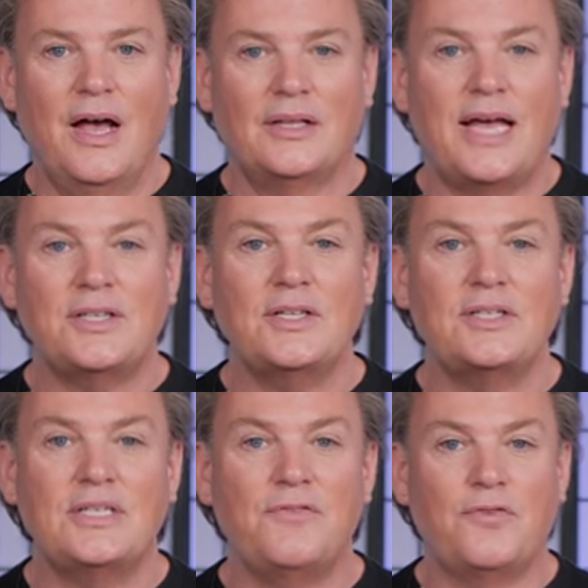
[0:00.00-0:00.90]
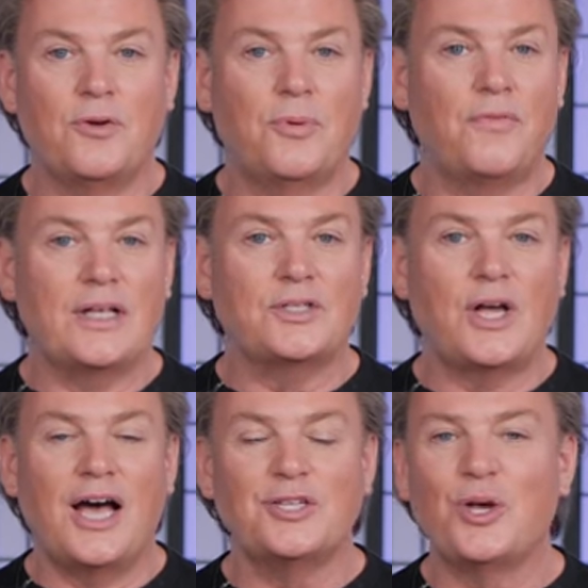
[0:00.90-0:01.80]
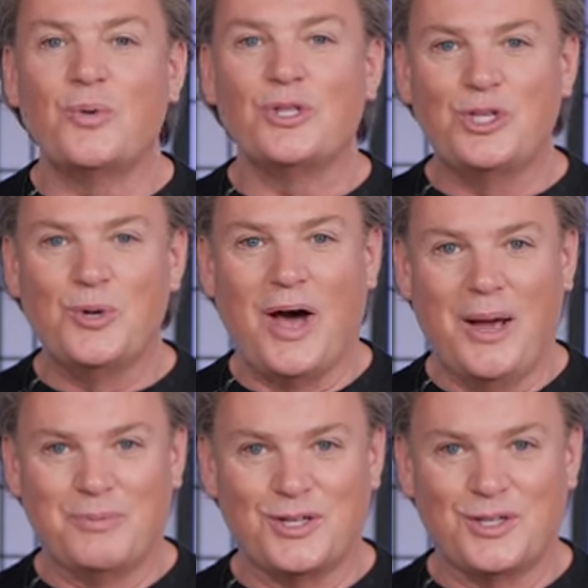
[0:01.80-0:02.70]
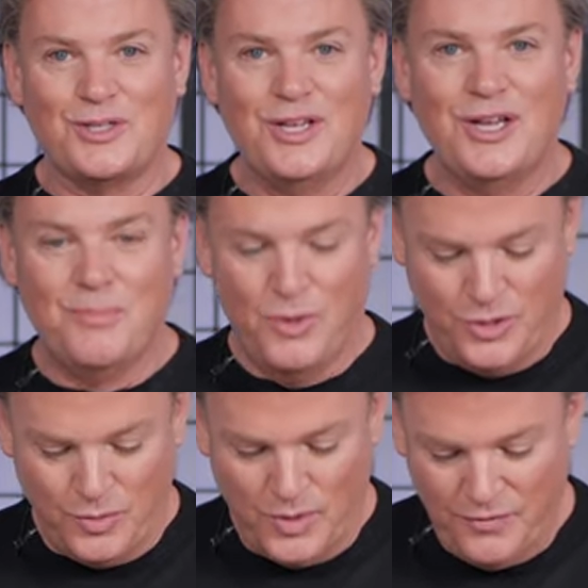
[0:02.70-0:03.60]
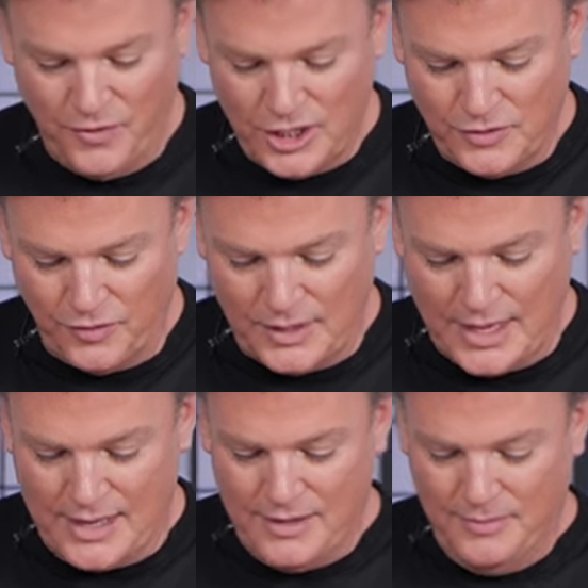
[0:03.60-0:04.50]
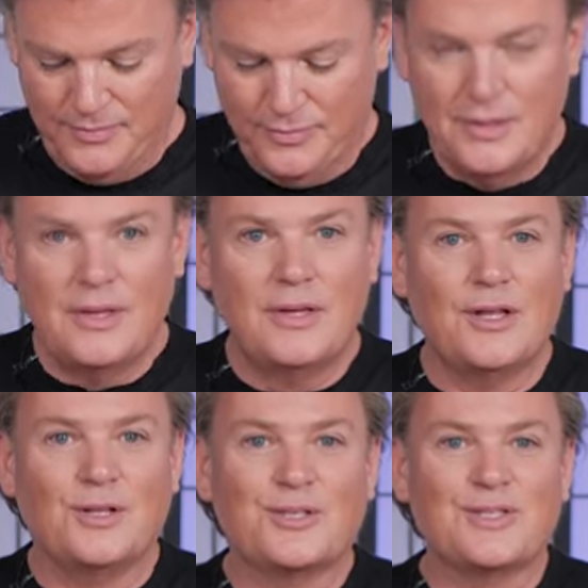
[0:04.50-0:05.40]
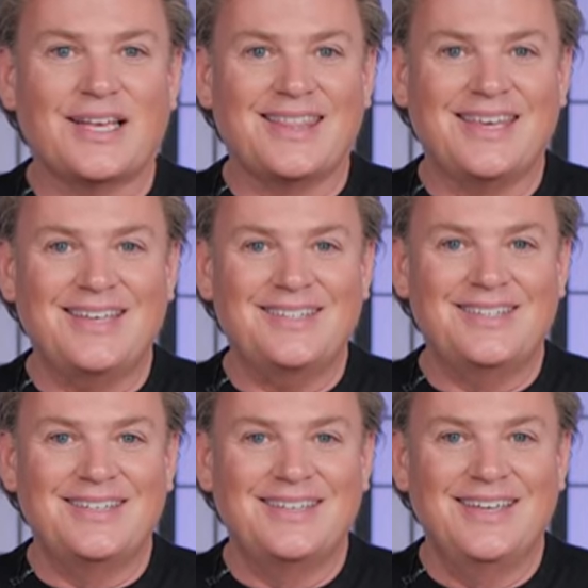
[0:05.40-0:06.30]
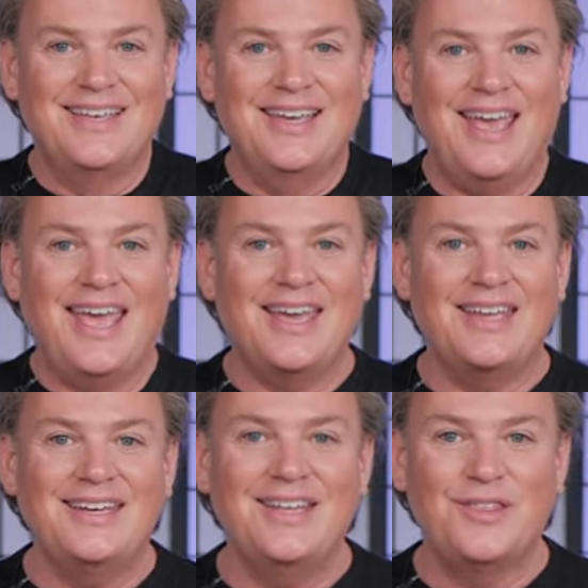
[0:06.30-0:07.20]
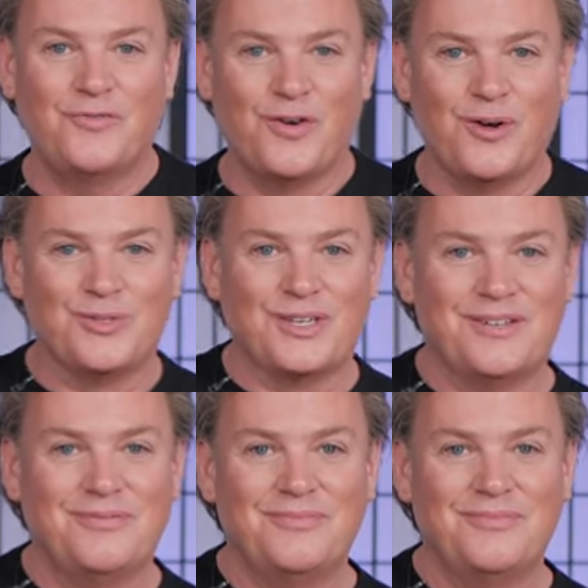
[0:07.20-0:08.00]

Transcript: Alaska Seafood provides Costco with two options, both the refresh filet that looks like this and the frozen.